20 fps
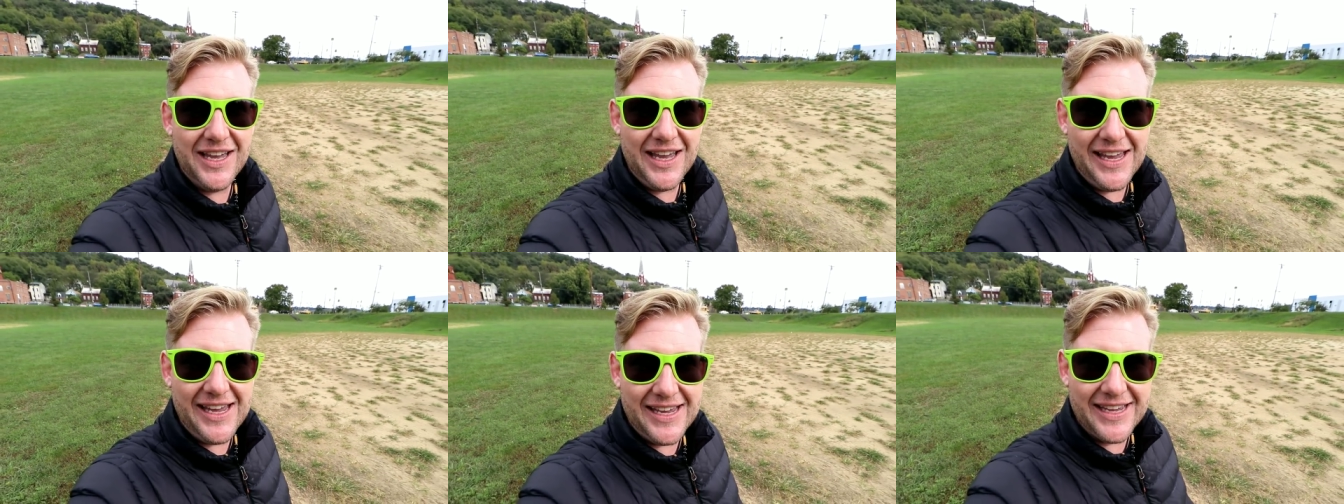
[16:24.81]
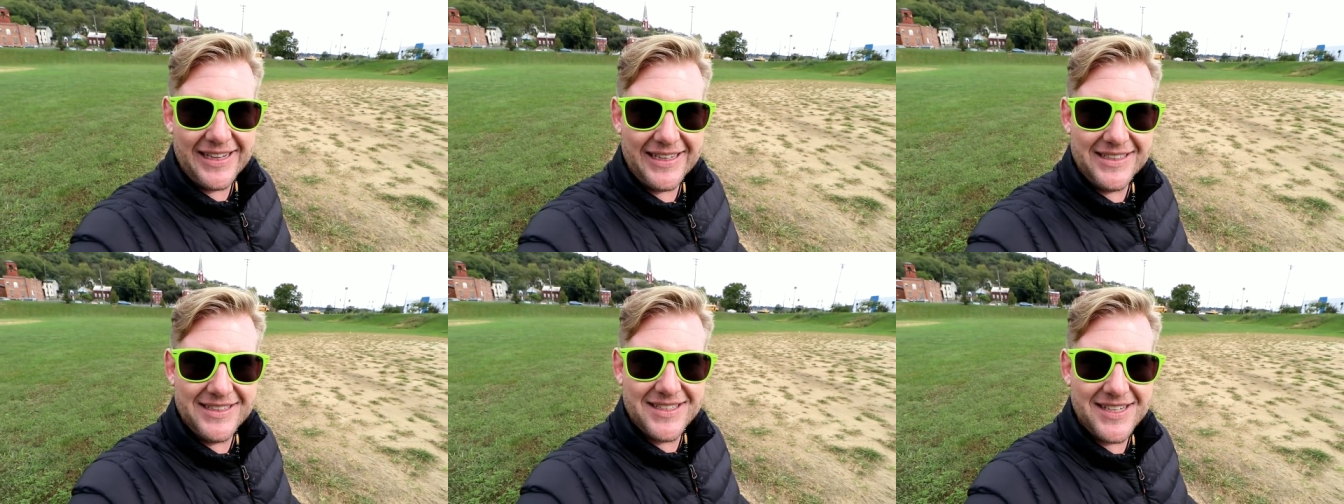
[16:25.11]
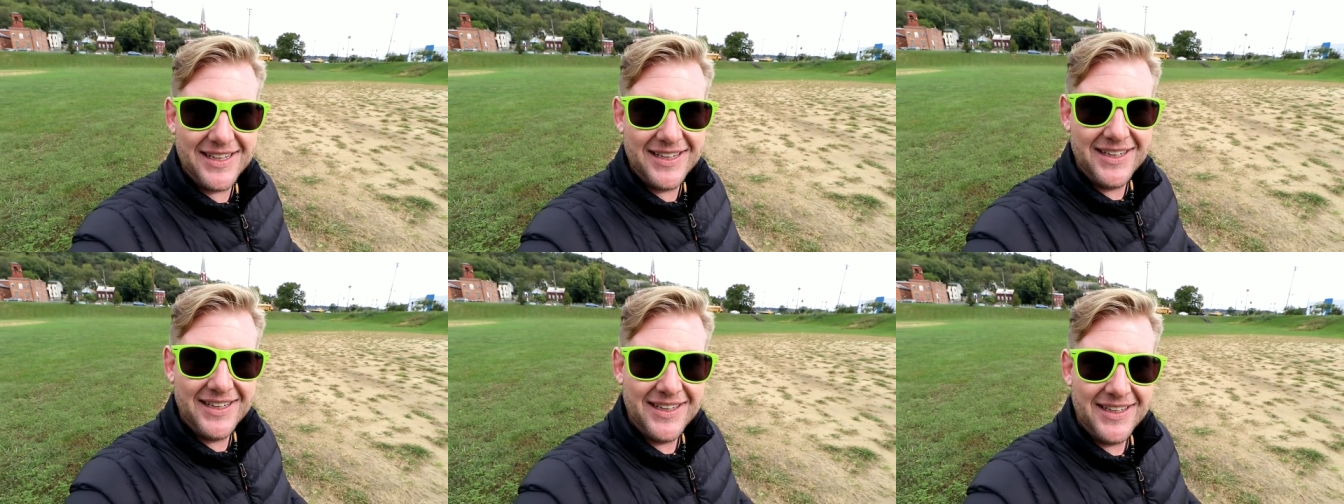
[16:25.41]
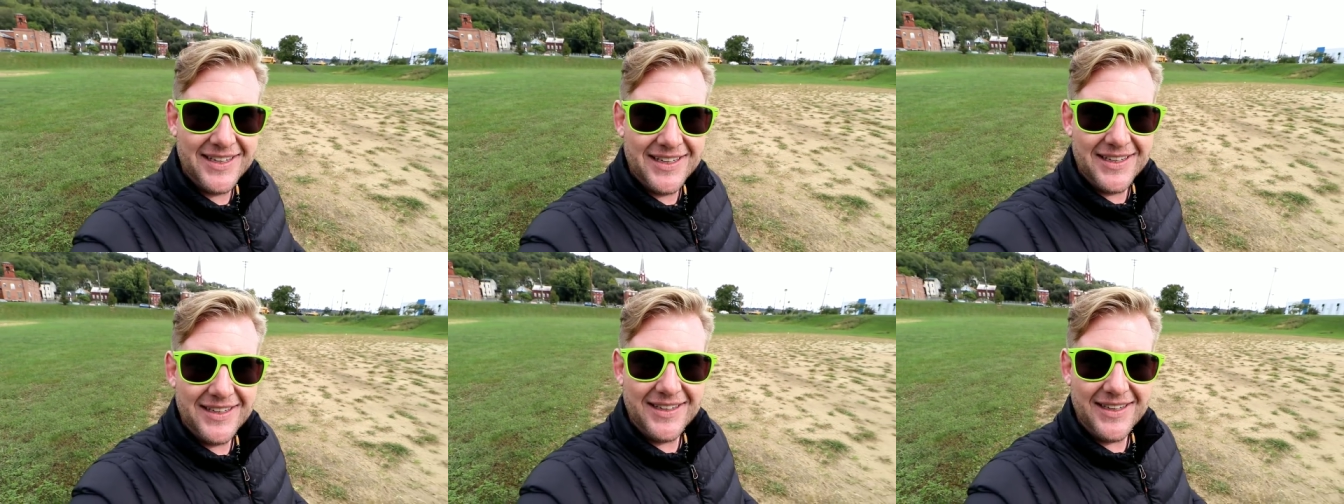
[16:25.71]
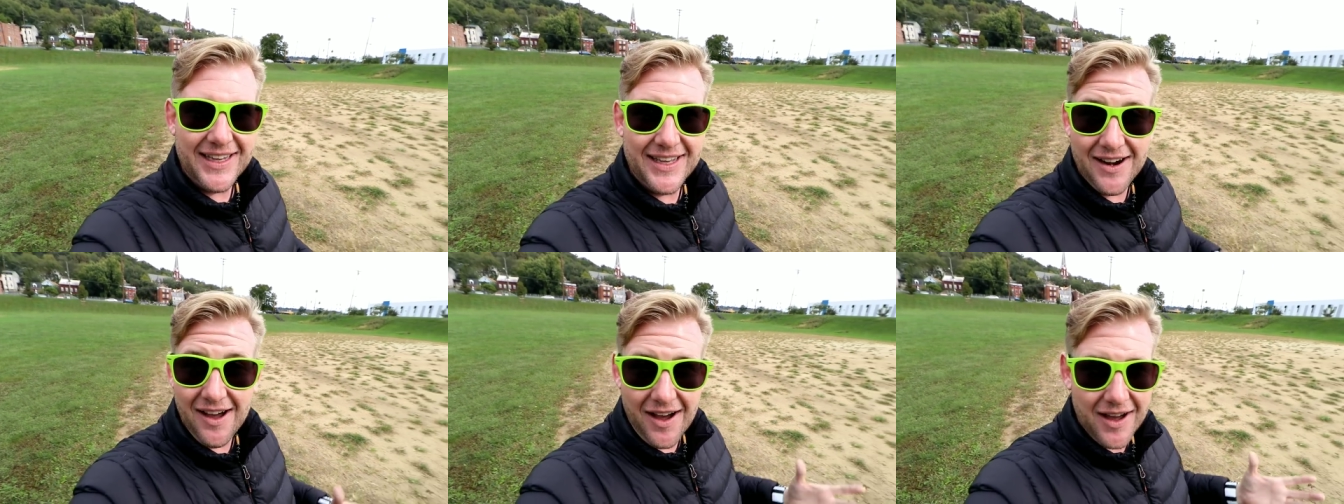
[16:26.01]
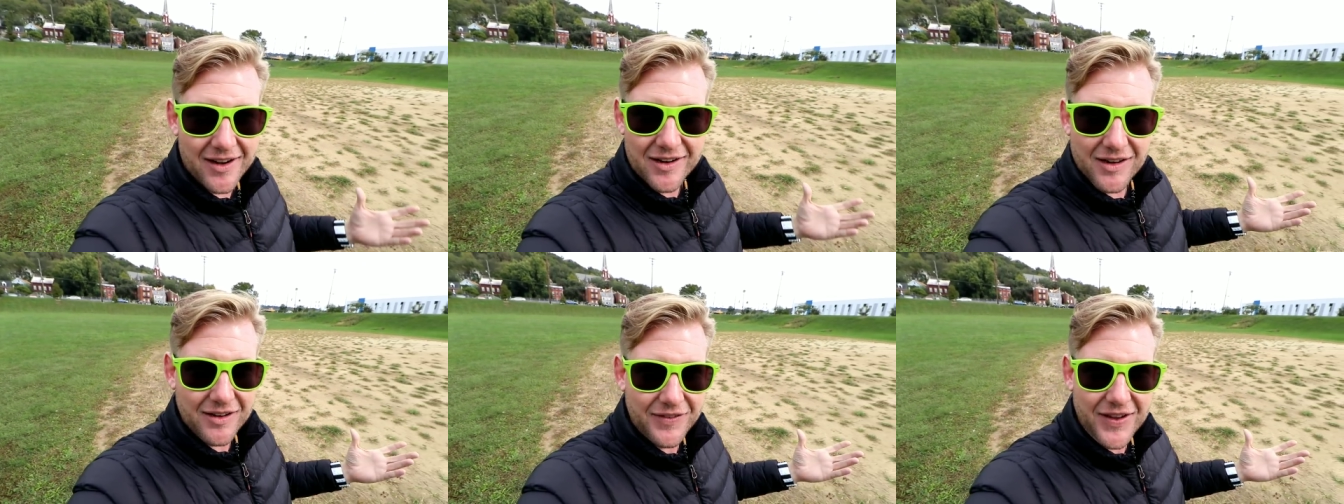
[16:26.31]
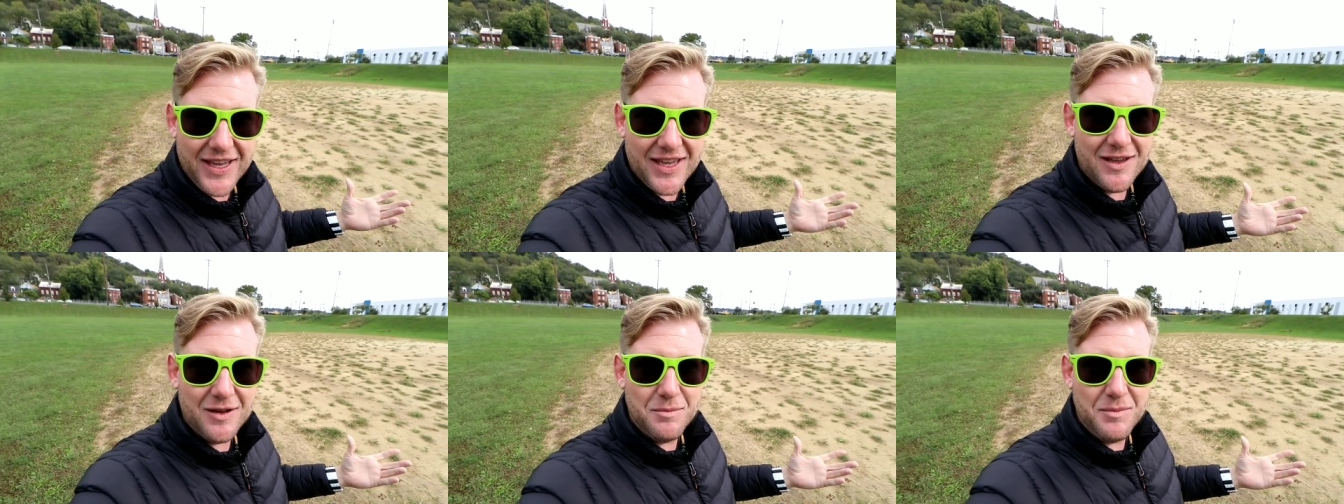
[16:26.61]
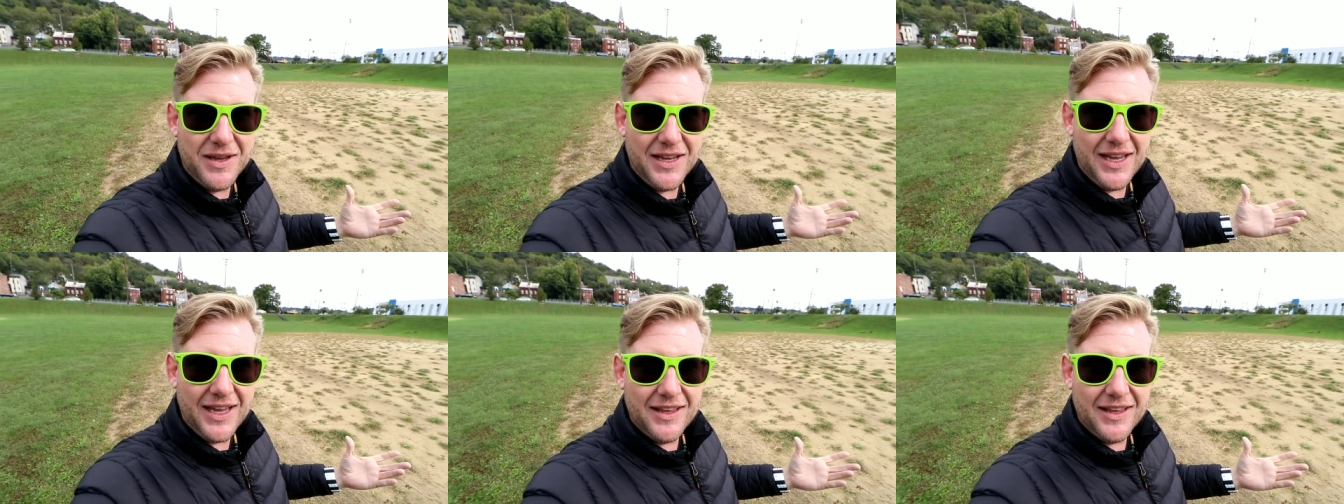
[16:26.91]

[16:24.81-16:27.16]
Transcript: and in honor of him.